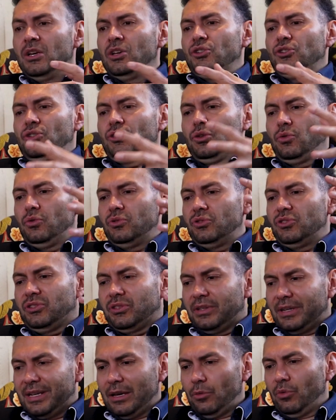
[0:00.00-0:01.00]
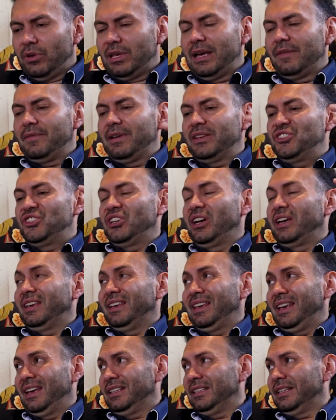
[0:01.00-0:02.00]
So today we have a
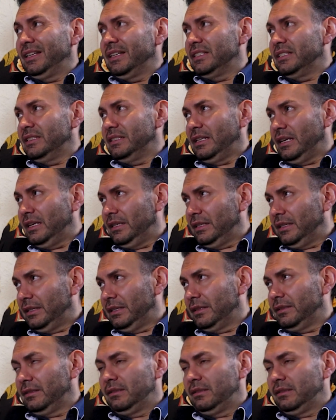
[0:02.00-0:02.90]
gigantic state